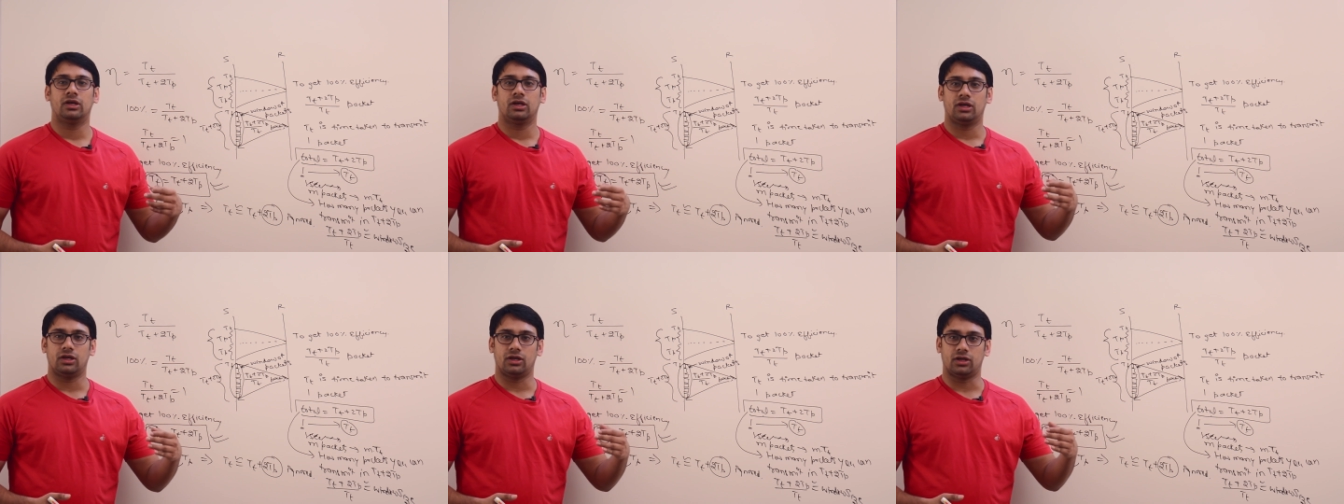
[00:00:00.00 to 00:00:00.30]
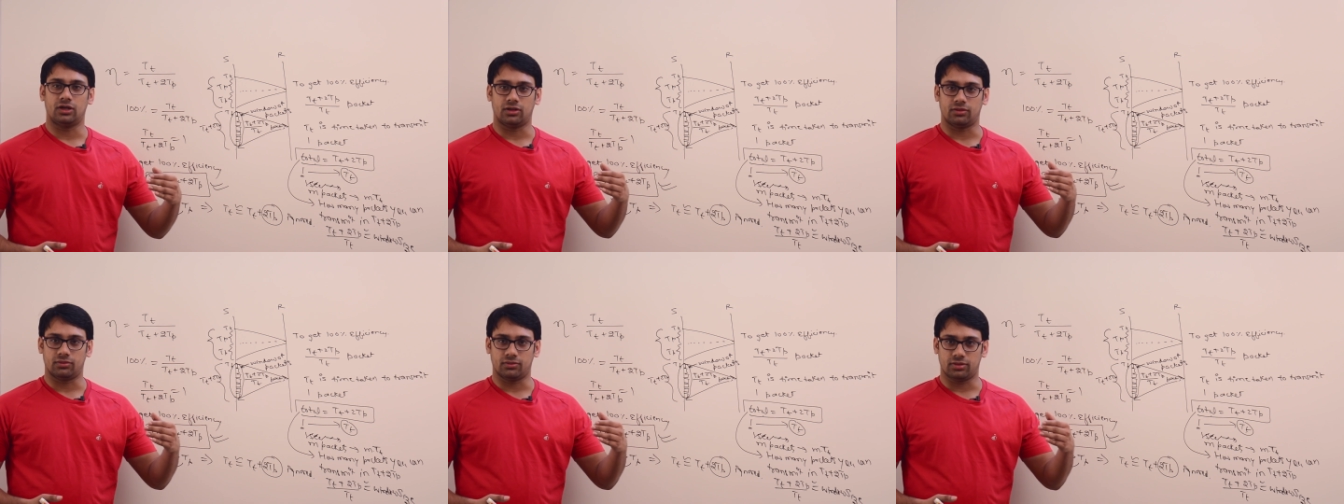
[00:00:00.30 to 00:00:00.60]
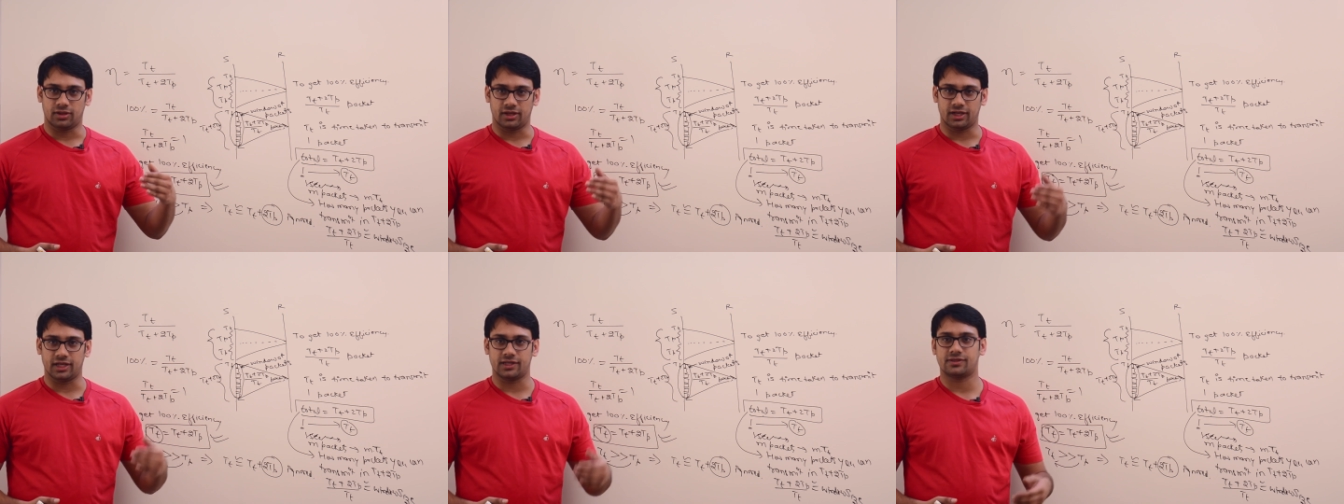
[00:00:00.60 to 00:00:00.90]
uh,
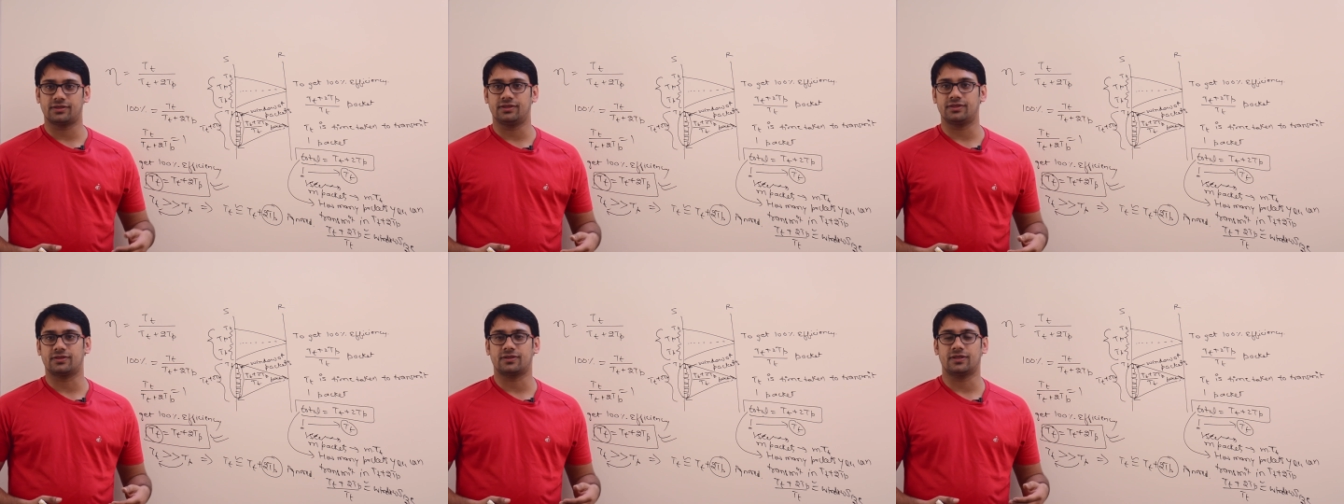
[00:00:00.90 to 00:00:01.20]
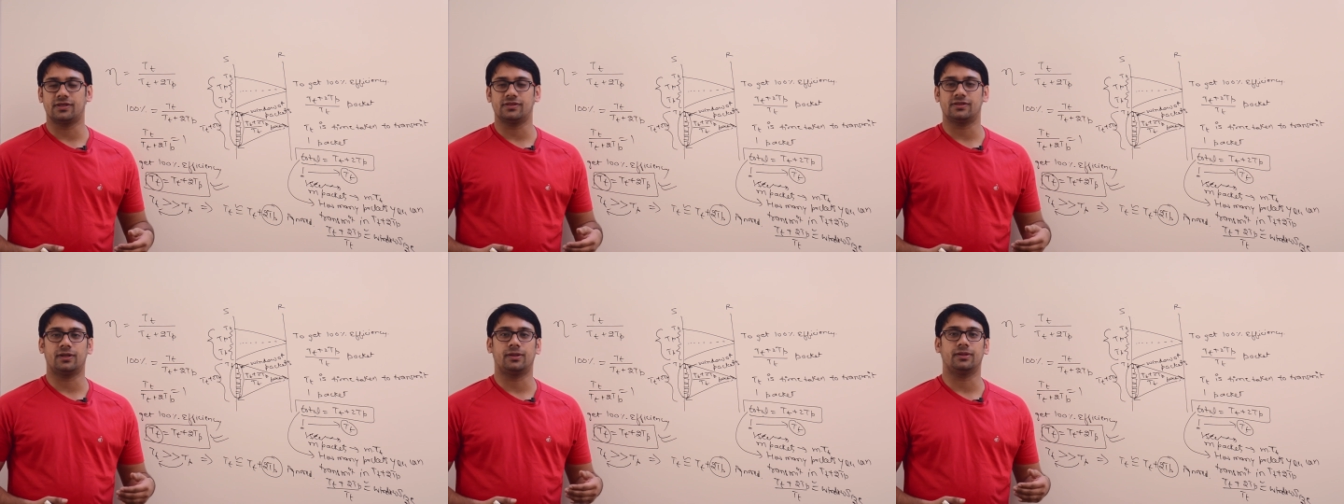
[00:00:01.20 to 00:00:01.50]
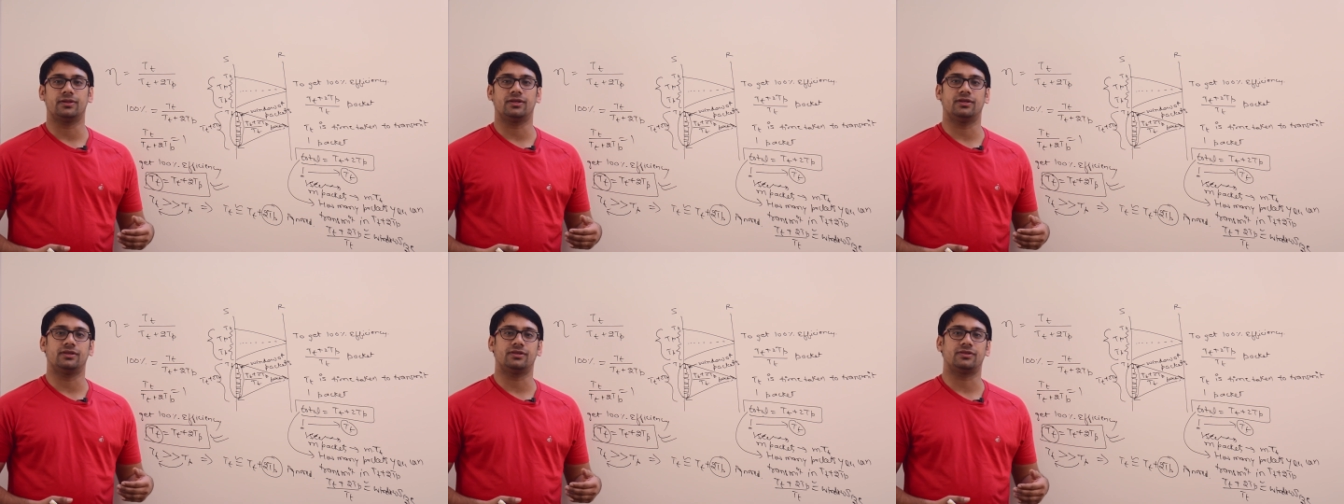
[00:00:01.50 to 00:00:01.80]
less distance, that
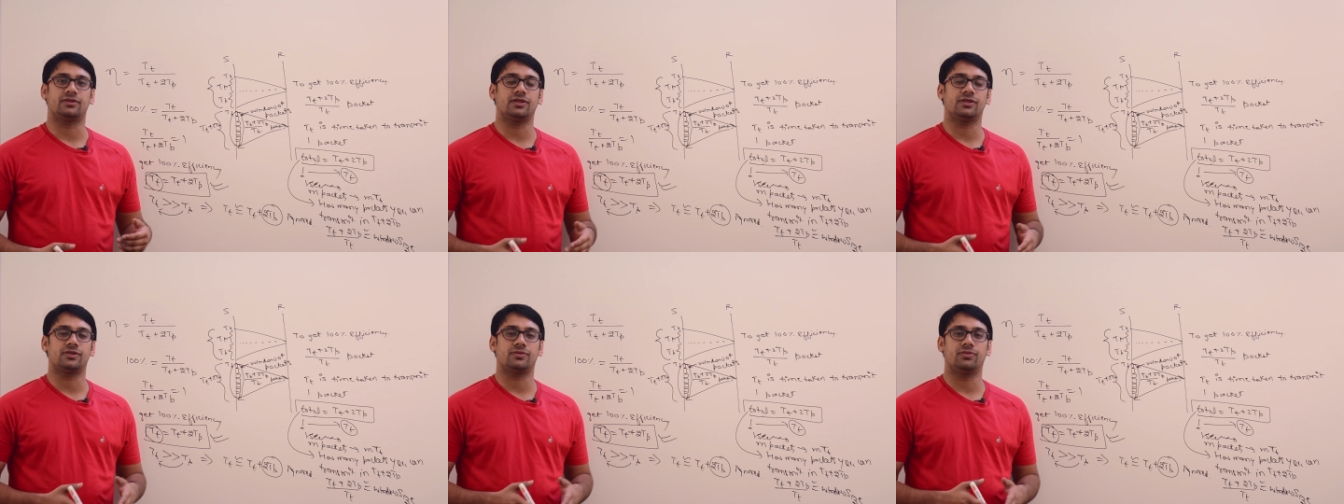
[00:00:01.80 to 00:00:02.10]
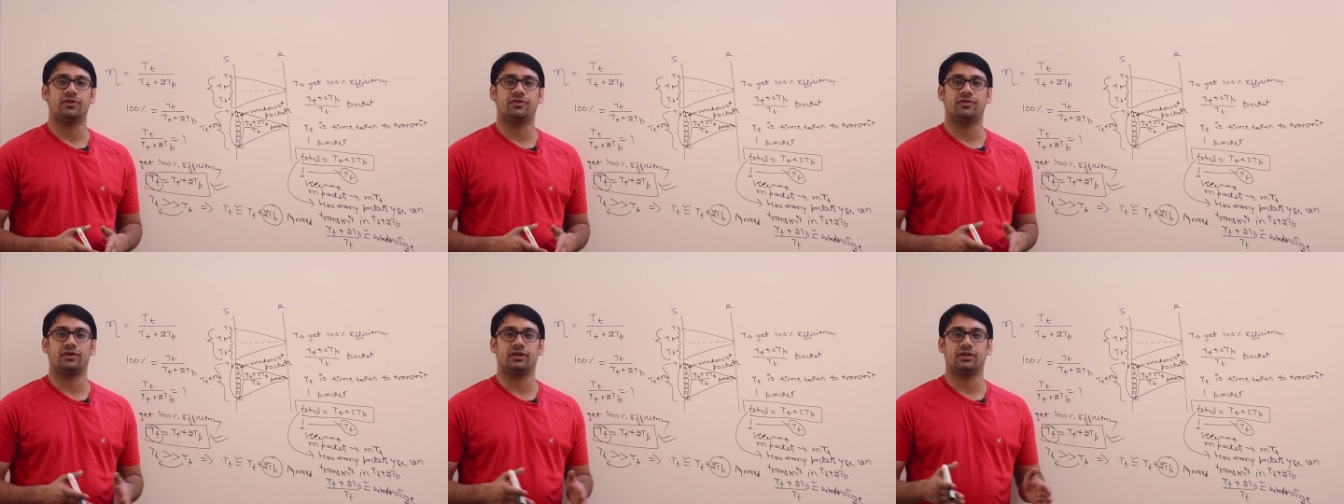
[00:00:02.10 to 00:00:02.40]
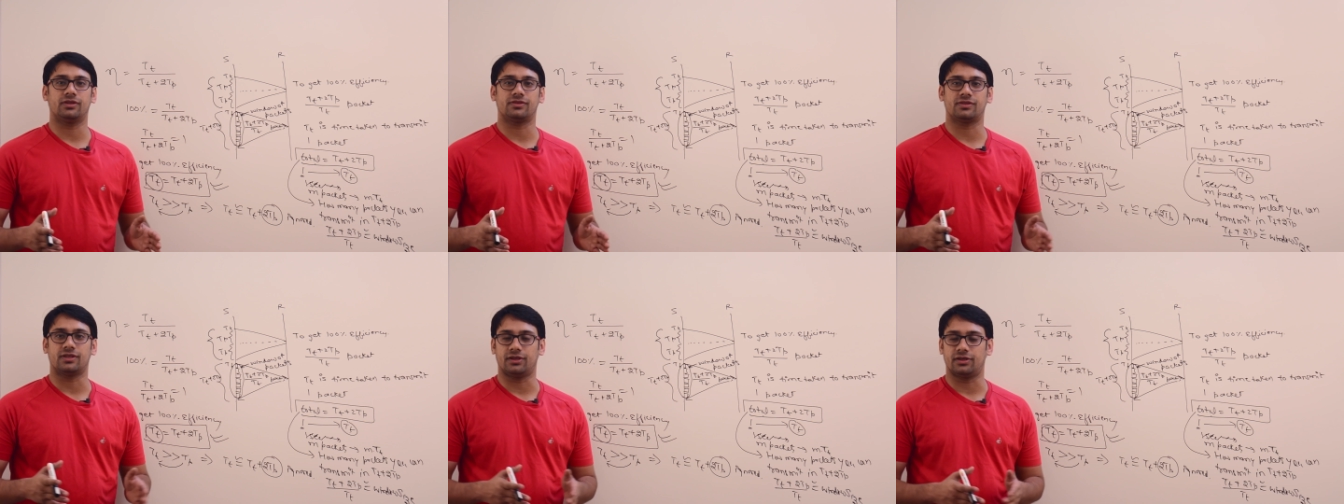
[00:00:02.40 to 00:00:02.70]
is the distance between
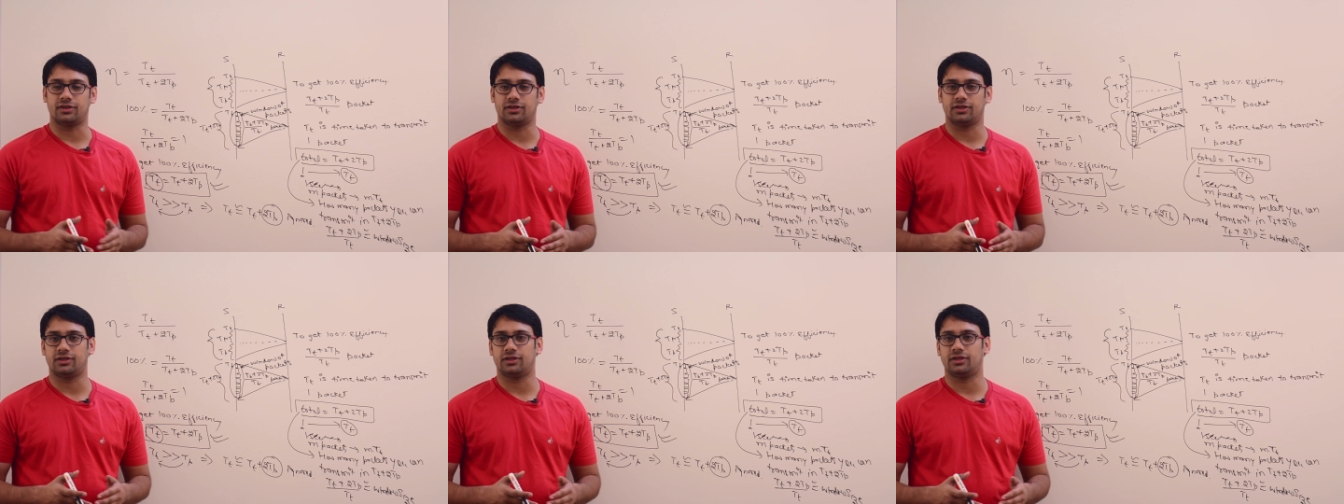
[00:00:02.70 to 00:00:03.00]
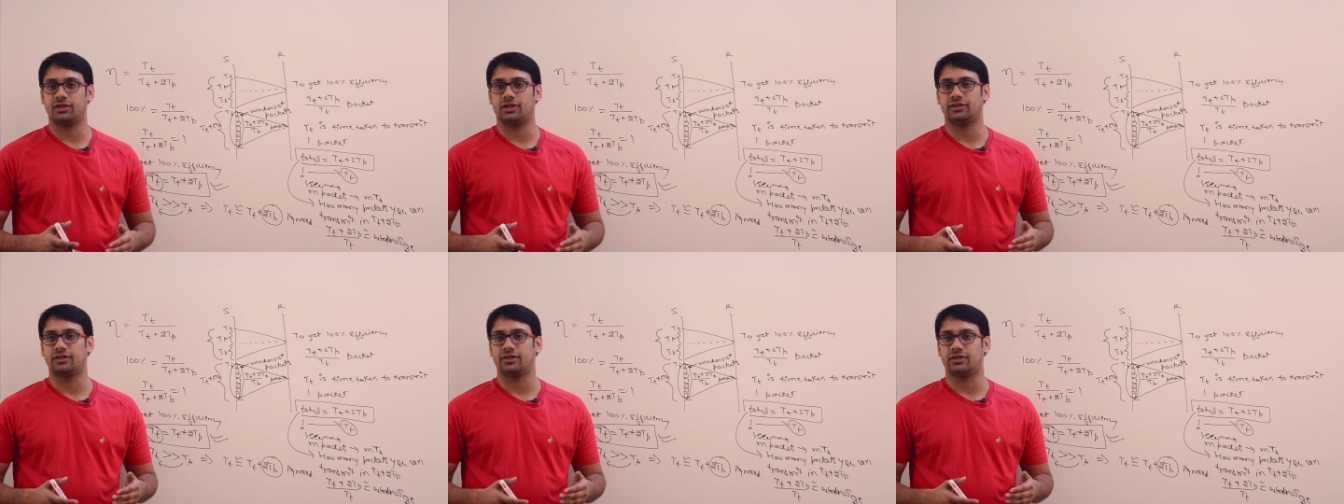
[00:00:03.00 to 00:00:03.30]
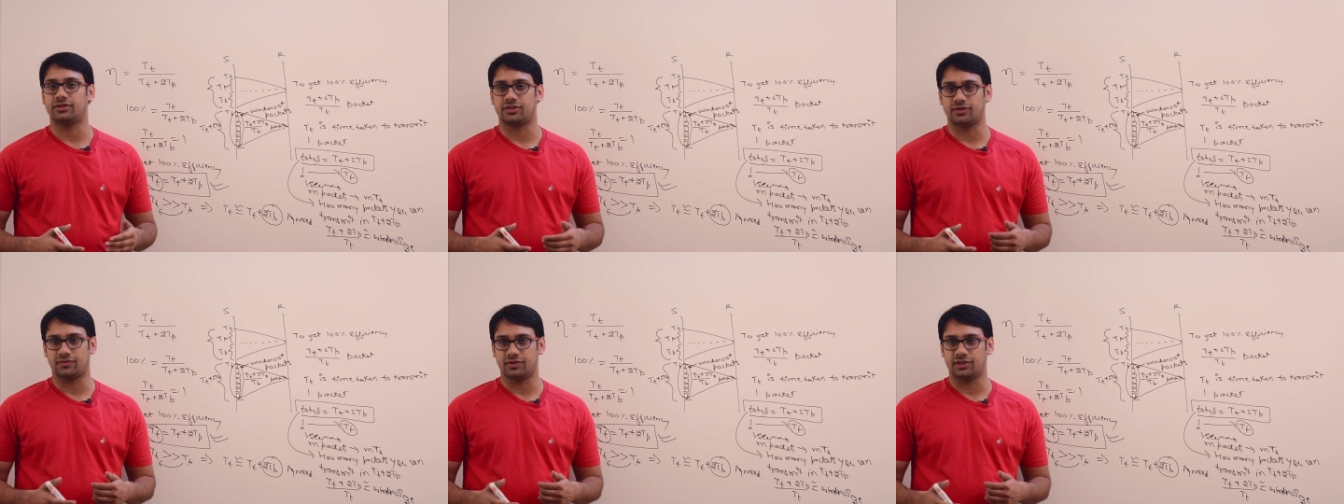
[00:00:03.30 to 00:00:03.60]
the sender and the
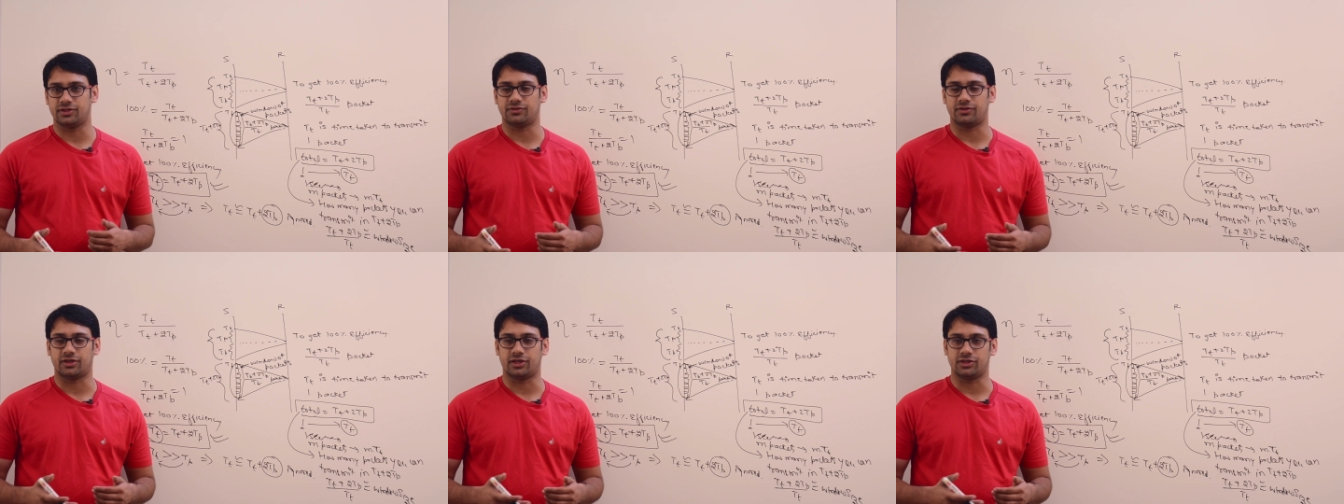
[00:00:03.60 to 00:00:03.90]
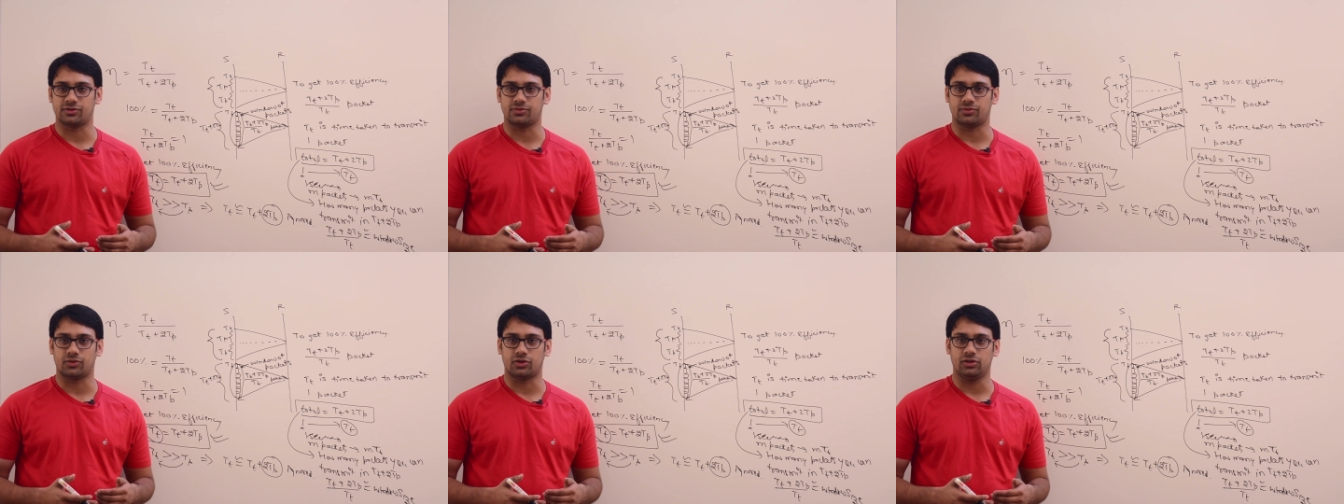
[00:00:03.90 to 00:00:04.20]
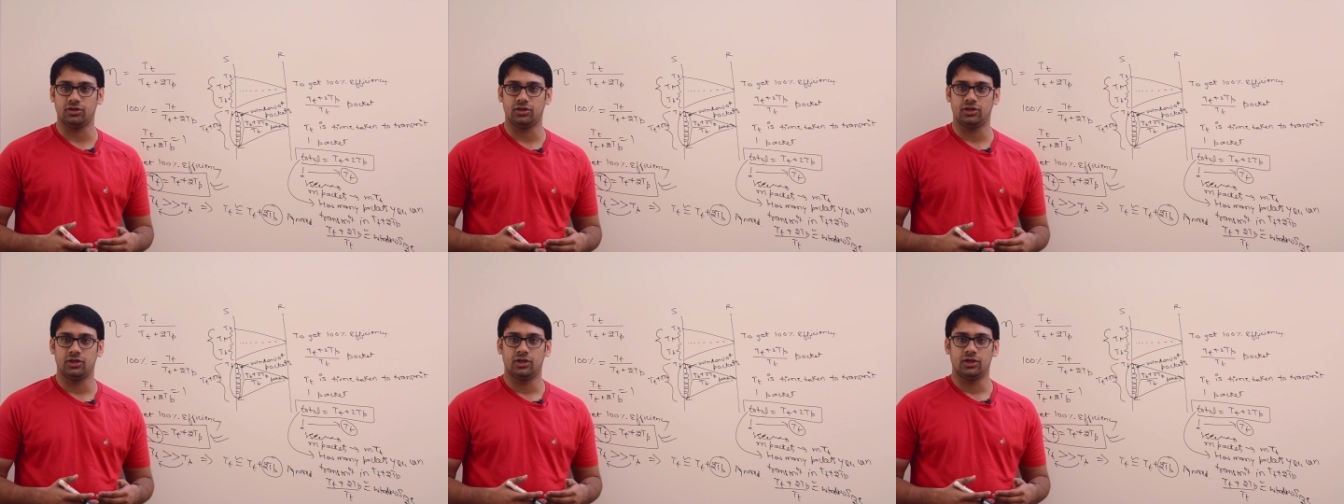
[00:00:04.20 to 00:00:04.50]
receiver is very
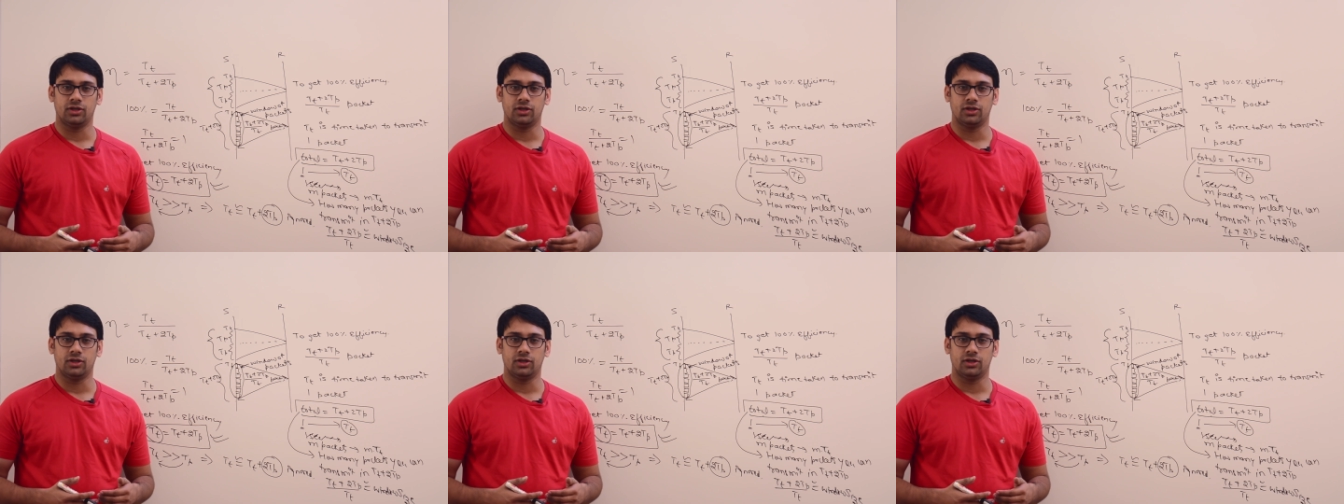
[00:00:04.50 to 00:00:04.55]
small,